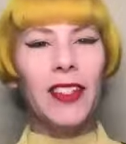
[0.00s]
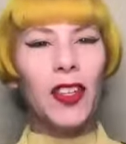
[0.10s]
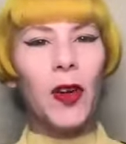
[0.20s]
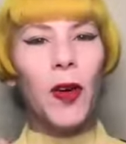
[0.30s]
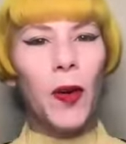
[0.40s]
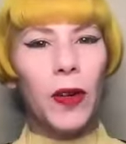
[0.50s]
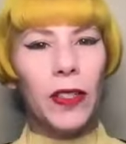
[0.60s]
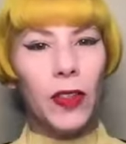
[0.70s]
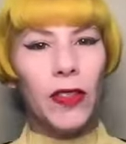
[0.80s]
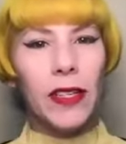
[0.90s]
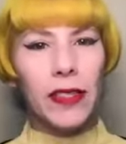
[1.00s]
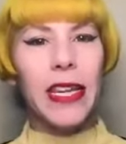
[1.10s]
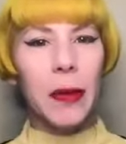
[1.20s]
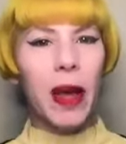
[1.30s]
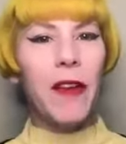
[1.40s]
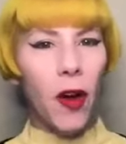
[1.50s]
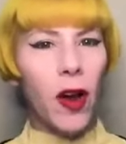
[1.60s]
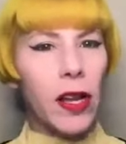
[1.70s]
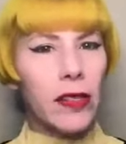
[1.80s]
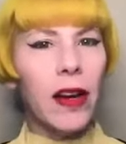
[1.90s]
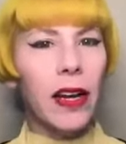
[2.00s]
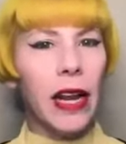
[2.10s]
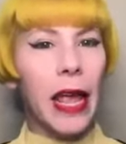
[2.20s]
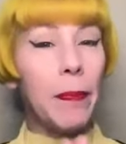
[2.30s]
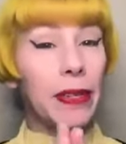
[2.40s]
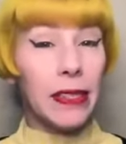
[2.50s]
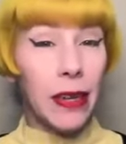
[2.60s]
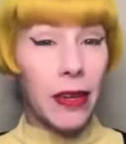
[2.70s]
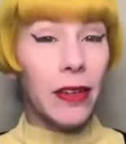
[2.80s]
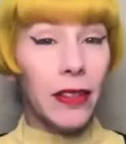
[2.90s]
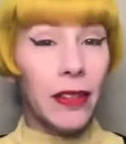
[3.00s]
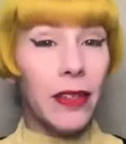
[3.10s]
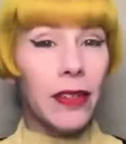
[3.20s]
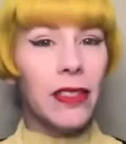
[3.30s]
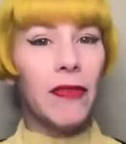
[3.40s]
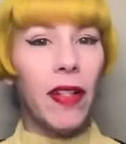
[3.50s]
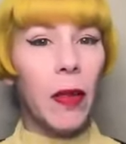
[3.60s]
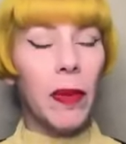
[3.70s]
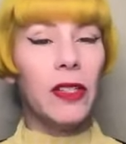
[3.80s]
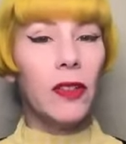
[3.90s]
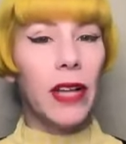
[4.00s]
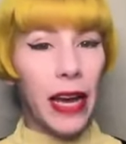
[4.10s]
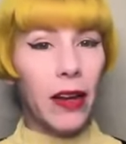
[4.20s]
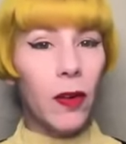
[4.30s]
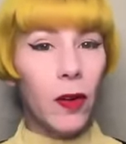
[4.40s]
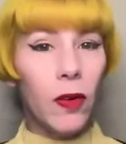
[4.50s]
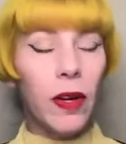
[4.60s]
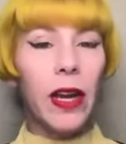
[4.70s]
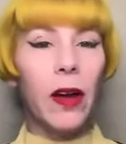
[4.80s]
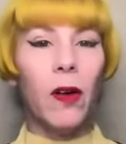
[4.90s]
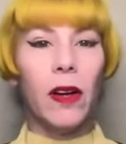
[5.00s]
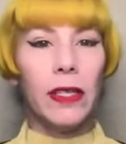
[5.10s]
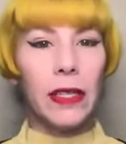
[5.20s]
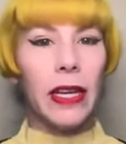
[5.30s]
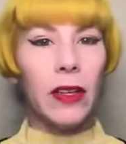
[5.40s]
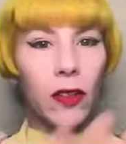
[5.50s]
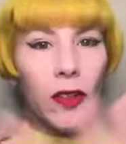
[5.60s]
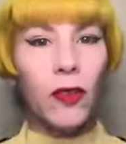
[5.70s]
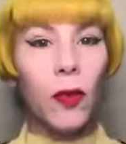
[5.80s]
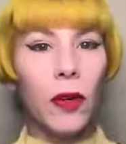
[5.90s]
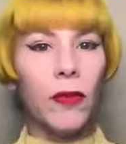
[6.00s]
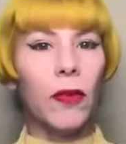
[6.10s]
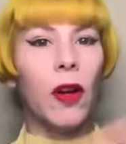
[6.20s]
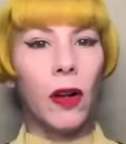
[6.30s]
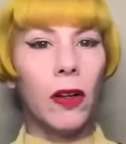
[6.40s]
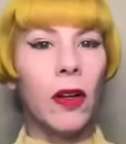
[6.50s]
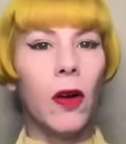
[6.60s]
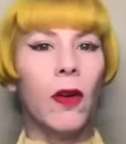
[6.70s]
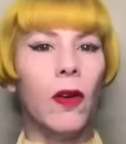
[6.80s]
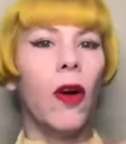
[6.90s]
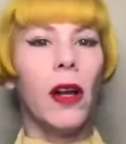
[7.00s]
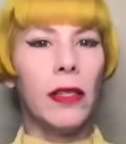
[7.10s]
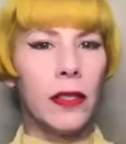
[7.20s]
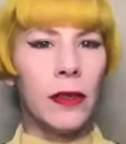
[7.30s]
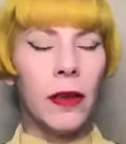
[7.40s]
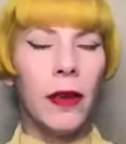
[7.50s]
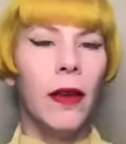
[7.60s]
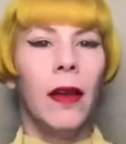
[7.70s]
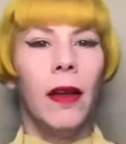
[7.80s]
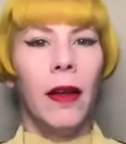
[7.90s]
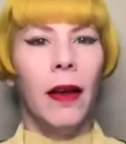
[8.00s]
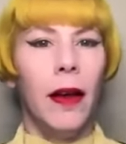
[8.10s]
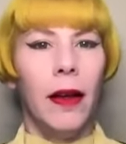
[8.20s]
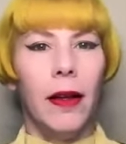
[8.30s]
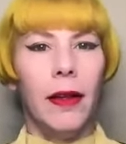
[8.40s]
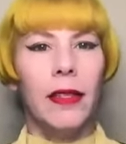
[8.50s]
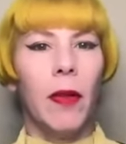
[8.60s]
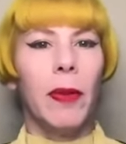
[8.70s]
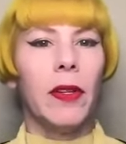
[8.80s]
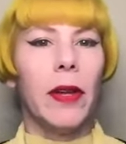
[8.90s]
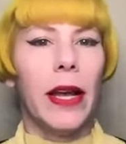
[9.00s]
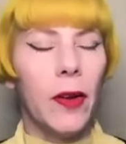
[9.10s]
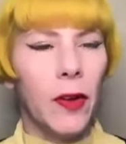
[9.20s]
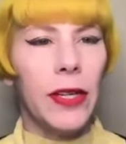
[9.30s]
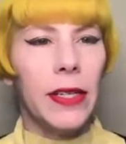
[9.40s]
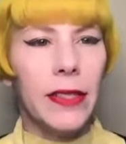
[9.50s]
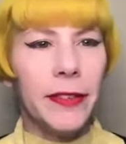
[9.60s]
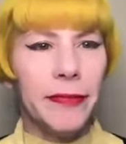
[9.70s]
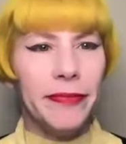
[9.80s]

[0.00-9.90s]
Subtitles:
And so does DMI focus on a particular developmental category, or is it sort of go across developmental categories?